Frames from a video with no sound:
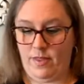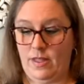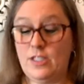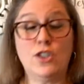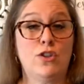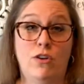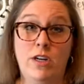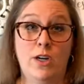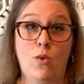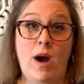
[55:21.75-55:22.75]
This has turned
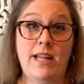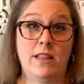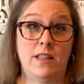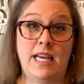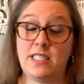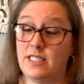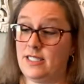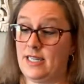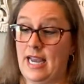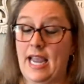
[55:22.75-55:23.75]
into quite the lesson
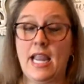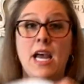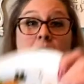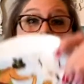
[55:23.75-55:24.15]
today.